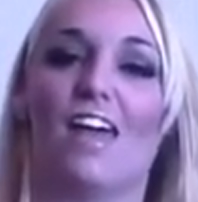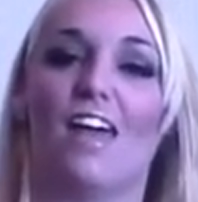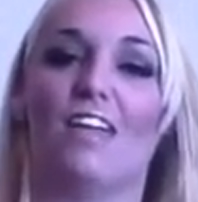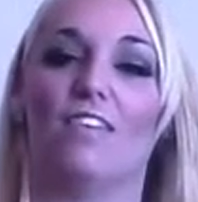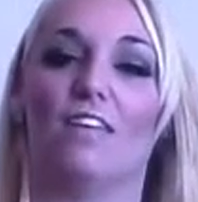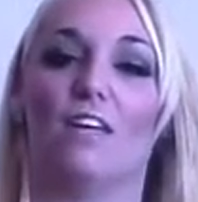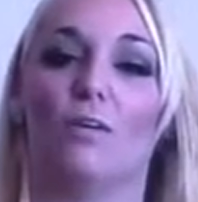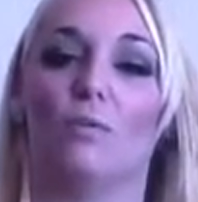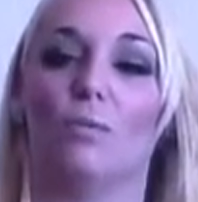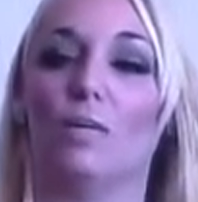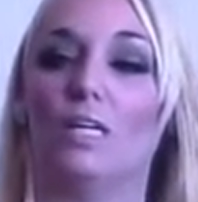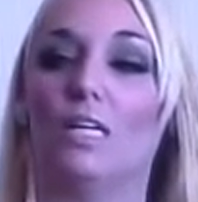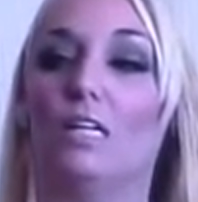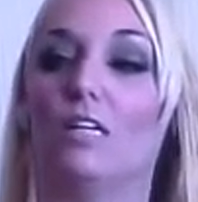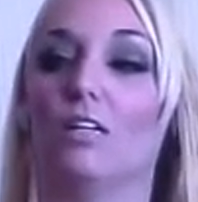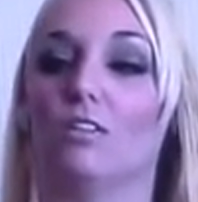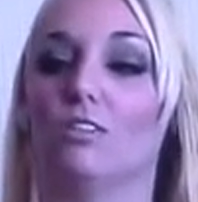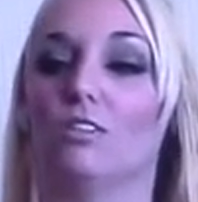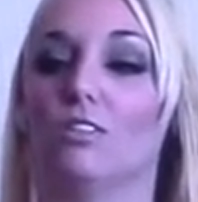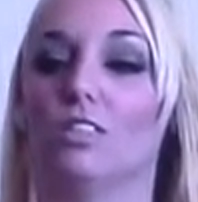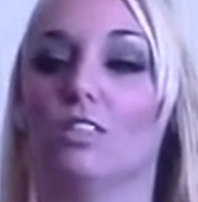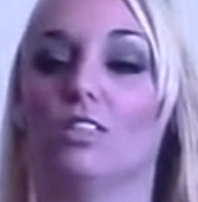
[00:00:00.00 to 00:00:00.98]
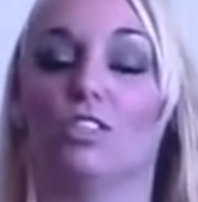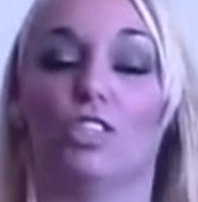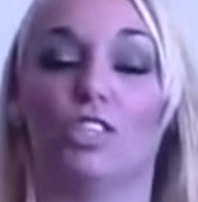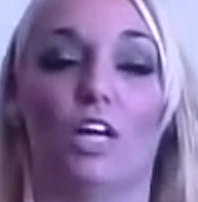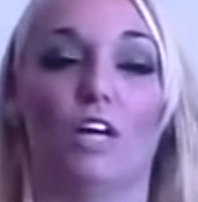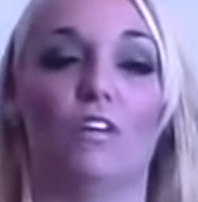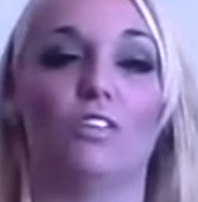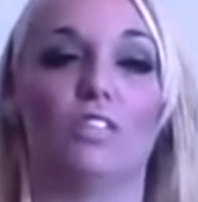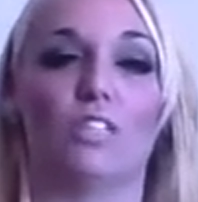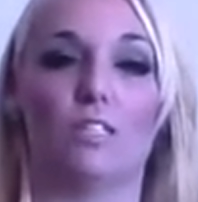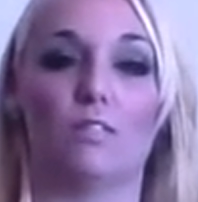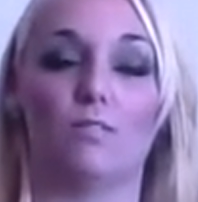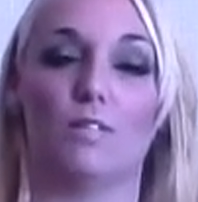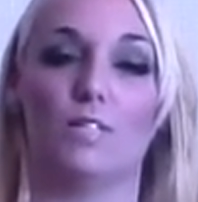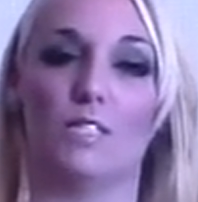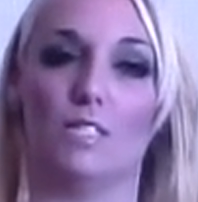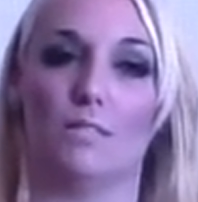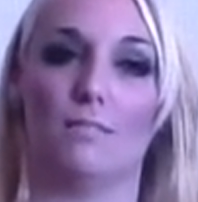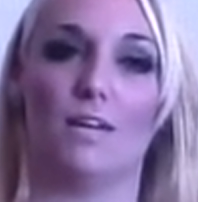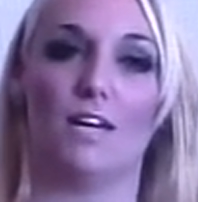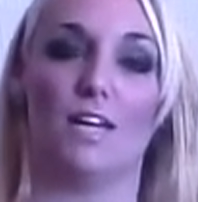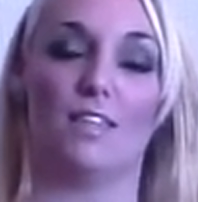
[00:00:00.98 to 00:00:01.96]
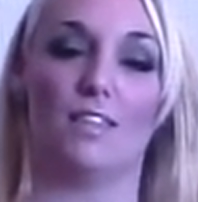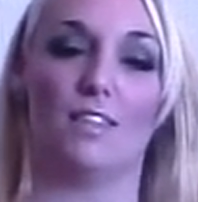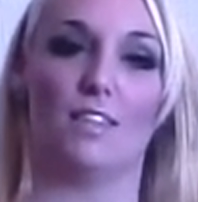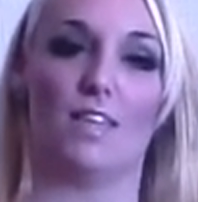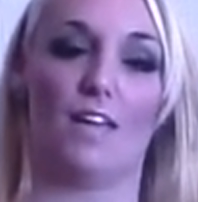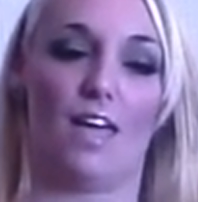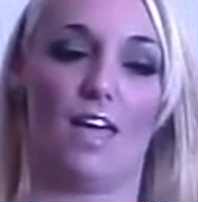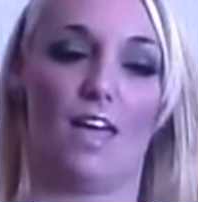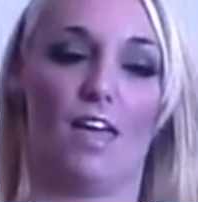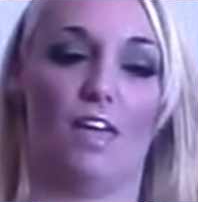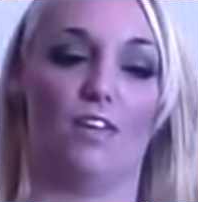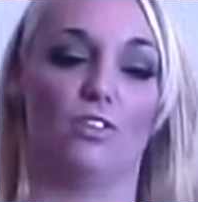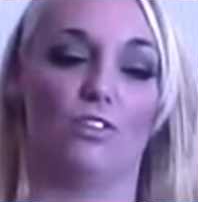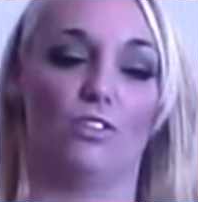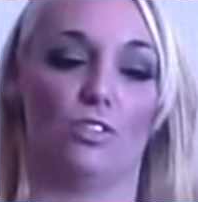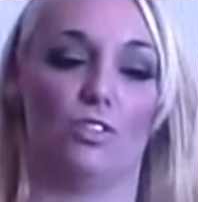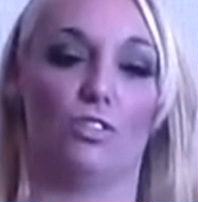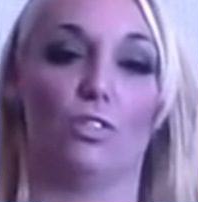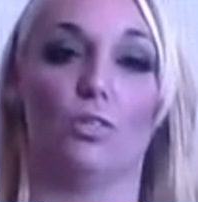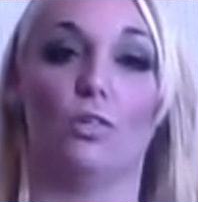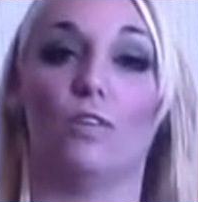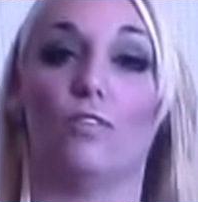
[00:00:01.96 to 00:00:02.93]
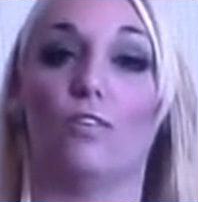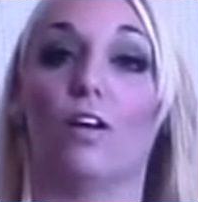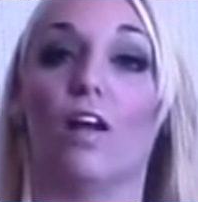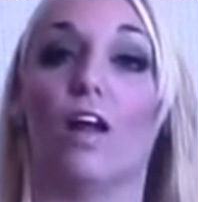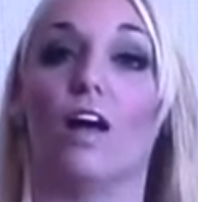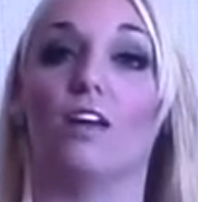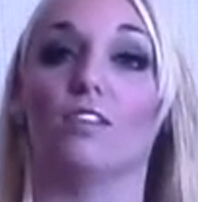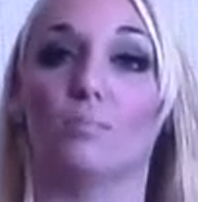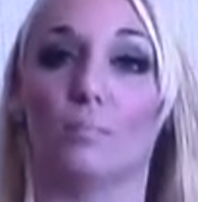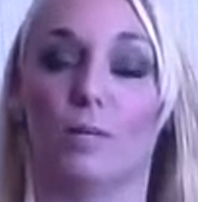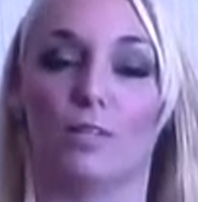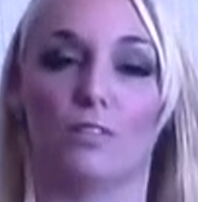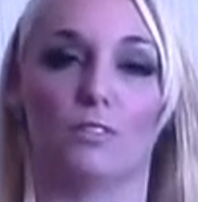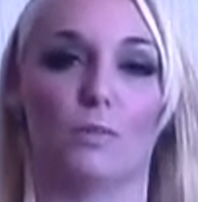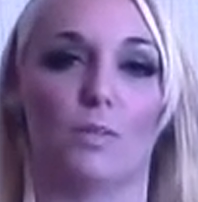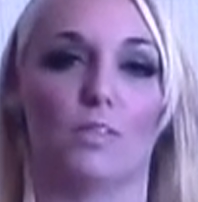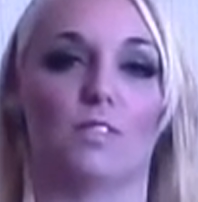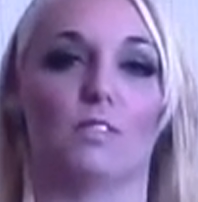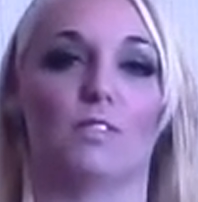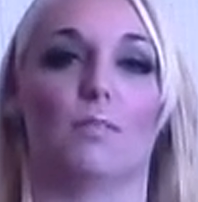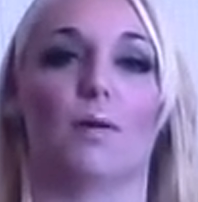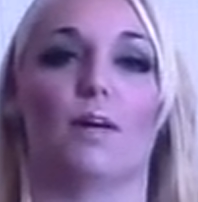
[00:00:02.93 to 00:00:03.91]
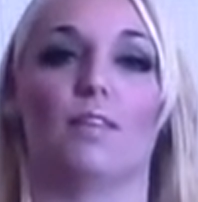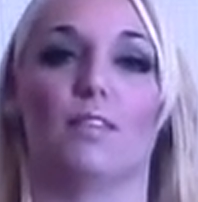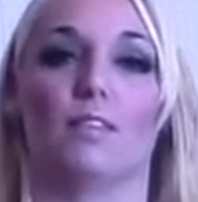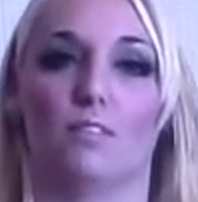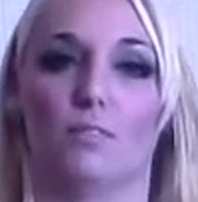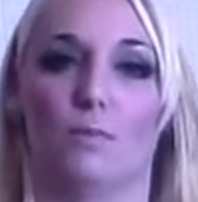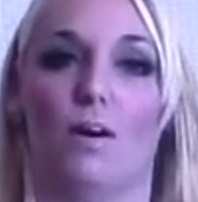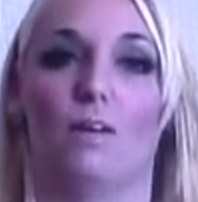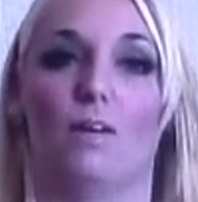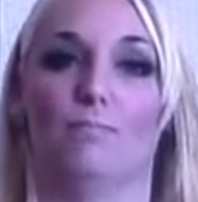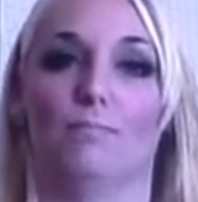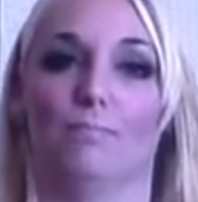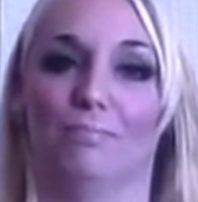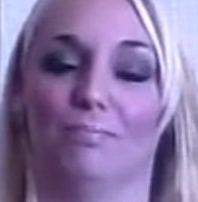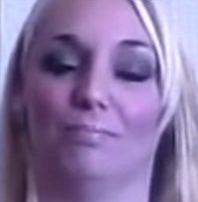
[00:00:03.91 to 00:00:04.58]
And then we go to the shelter once a month and to 2 different hospitals once a month as well.